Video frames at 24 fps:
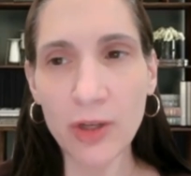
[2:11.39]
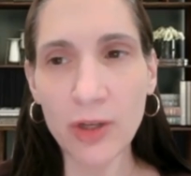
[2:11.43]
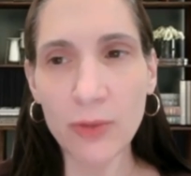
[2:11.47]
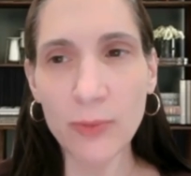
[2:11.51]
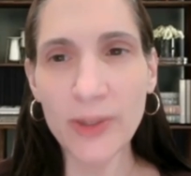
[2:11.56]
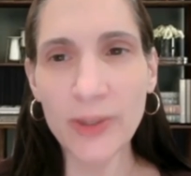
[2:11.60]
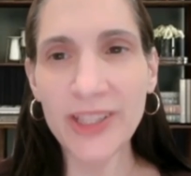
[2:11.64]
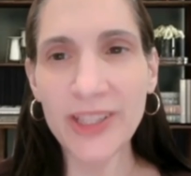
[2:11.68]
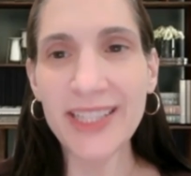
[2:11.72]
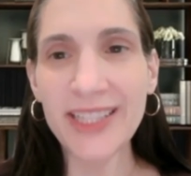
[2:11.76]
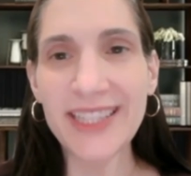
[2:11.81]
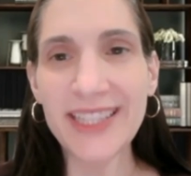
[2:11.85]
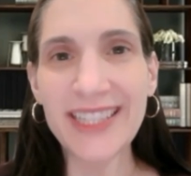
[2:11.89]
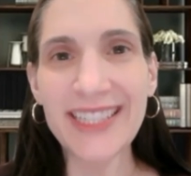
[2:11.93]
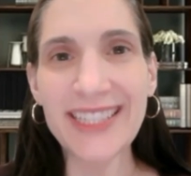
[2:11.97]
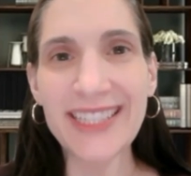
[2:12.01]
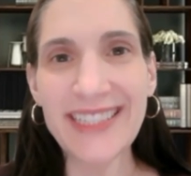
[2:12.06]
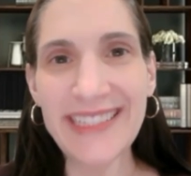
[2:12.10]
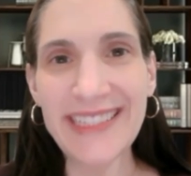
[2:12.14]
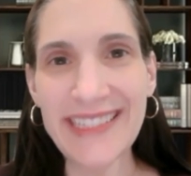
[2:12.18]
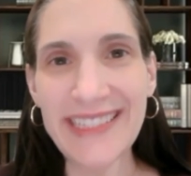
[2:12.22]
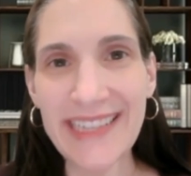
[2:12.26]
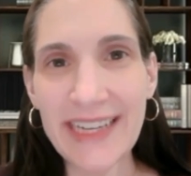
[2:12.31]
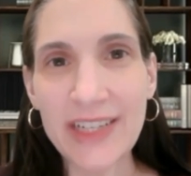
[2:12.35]
really the
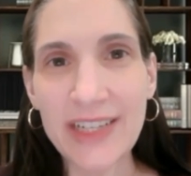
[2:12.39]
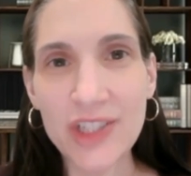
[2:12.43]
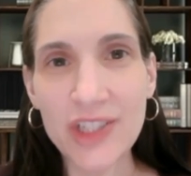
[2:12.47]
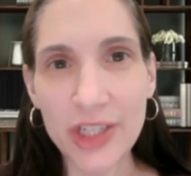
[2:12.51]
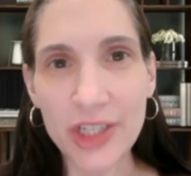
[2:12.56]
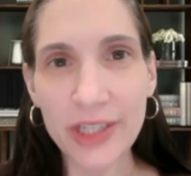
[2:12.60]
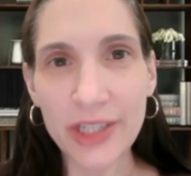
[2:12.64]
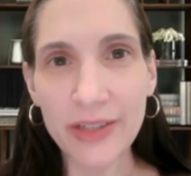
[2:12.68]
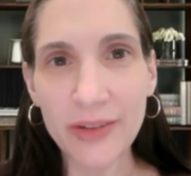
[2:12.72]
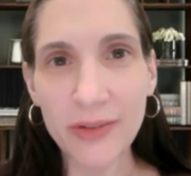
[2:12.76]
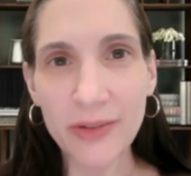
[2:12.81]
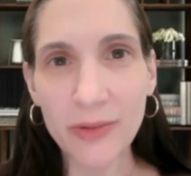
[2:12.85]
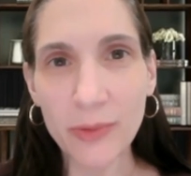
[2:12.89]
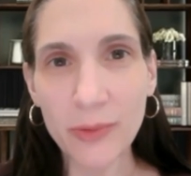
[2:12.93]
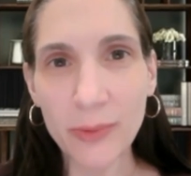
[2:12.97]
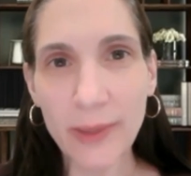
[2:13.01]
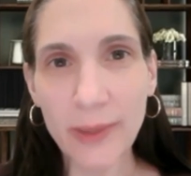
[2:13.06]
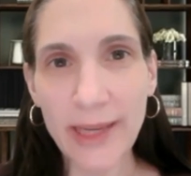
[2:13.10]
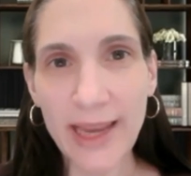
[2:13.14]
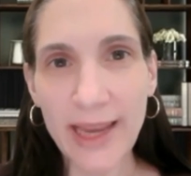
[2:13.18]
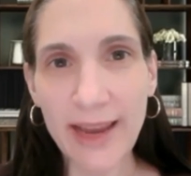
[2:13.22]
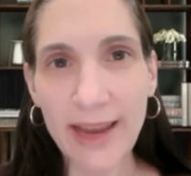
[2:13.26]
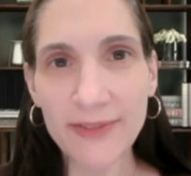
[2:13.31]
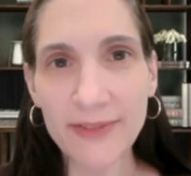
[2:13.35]
addiction
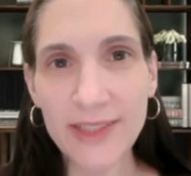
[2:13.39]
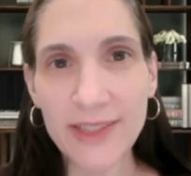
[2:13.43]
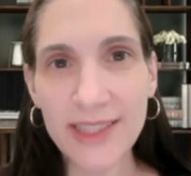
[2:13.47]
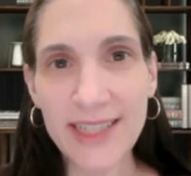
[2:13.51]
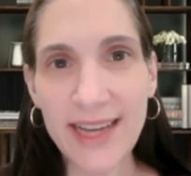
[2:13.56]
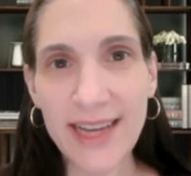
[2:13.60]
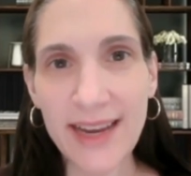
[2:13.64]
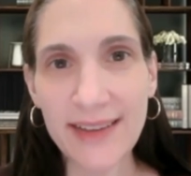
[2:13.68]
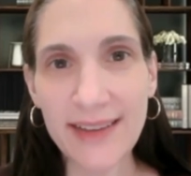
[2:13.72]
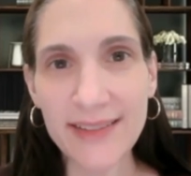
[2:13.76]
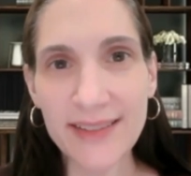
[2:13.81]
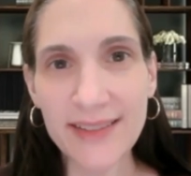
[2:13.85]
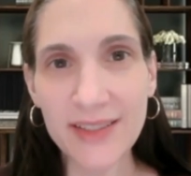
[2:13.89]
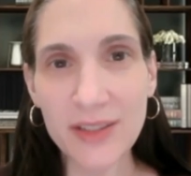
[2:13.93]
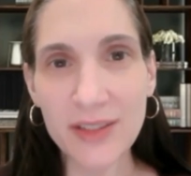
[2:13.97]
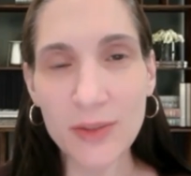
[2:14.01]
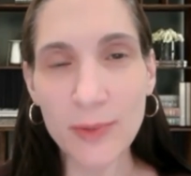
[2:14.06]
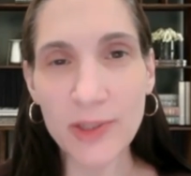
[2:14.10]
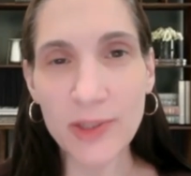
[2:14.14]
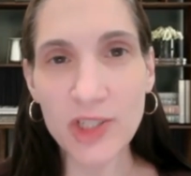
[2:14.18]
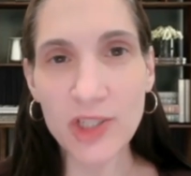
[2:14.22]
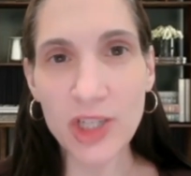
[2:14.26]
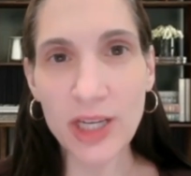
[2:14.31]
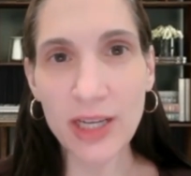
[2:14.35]
we have to task
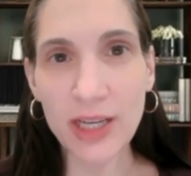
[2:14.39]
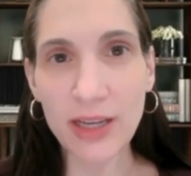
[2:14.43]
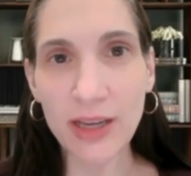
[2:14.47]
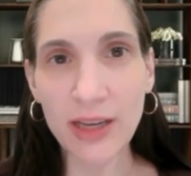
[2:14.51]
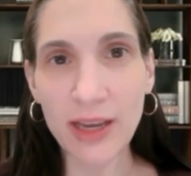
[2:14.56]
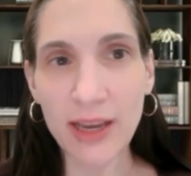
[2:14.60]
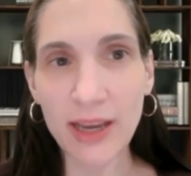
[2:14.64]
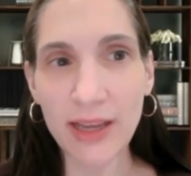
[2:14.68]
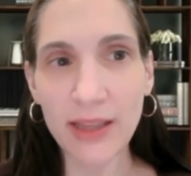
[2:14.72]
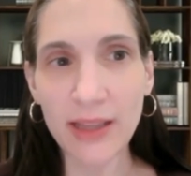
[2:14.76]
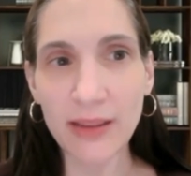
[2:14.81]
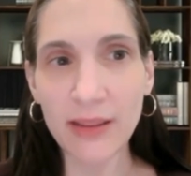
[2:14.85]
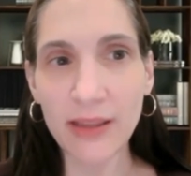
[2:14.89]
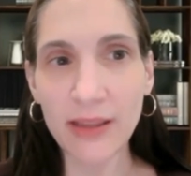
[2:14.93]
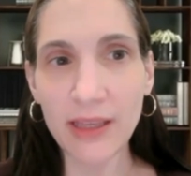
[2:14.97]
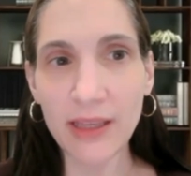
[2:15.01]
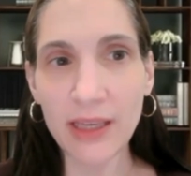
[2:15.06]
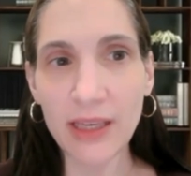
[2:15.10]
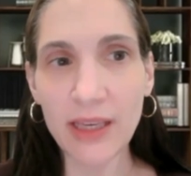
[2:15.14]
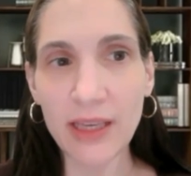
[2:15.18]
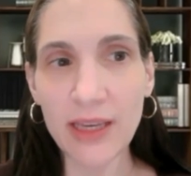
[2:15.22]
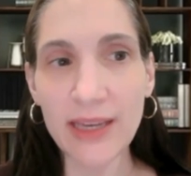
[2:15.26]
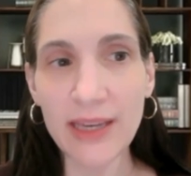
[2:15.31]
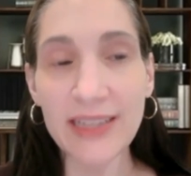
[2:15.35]
switching and
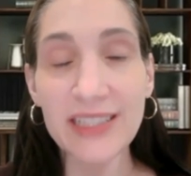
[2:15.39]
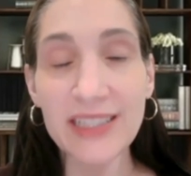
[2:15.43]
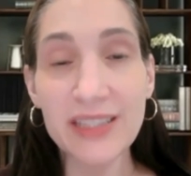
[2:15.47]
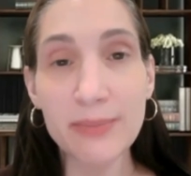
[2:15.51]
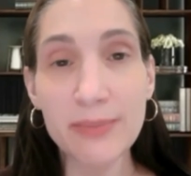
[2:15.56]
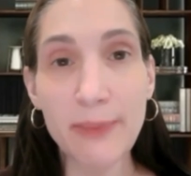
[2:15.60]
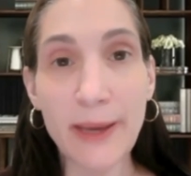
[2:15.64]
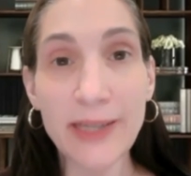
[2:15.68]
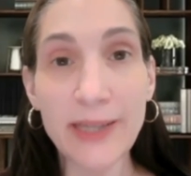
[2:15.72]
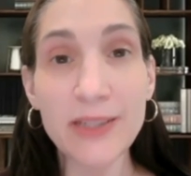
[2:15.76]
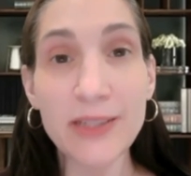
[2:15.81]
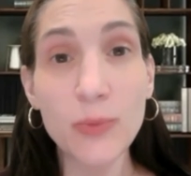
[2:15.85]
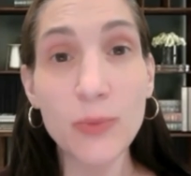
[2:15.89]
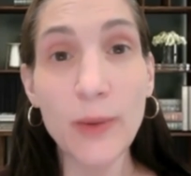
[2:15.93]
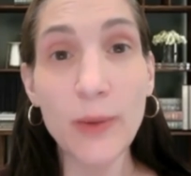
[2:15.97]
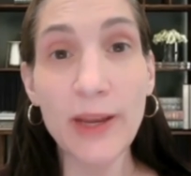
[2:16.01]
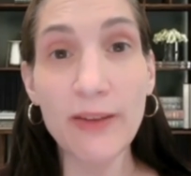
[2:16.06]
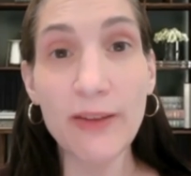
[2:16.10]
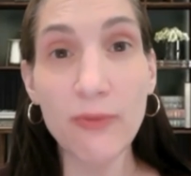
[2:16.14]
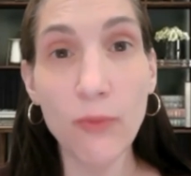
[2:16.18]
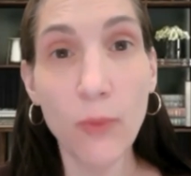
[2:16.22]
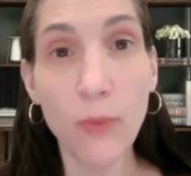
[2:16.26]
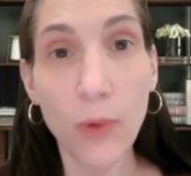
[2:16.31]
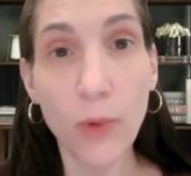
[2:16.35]
the expected way
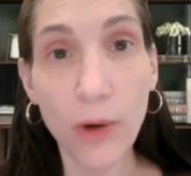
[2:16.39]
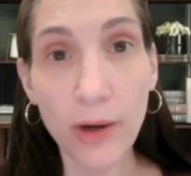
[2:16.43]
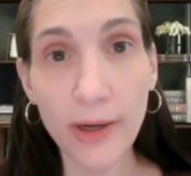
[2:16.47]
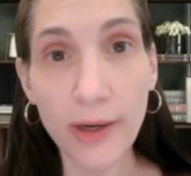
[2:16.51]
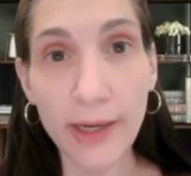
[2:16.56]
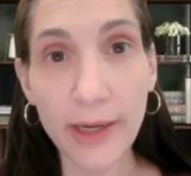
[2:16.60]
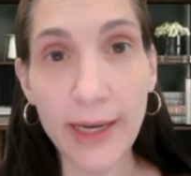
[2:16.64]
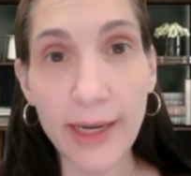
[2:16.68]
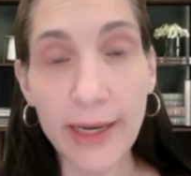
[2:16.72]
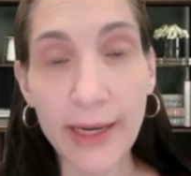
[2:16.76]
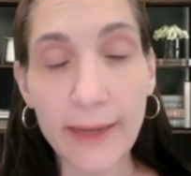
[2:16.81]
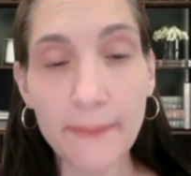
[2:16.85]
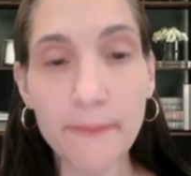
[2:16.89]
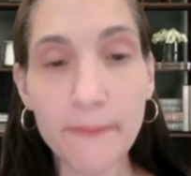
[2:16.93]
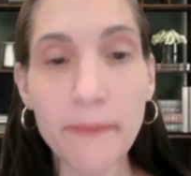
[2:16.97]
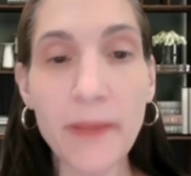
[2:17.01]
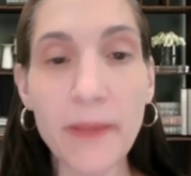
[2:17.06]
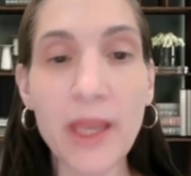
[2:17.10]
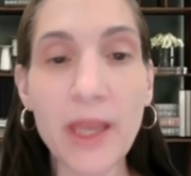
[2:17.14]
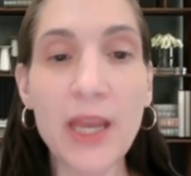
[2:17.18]
of working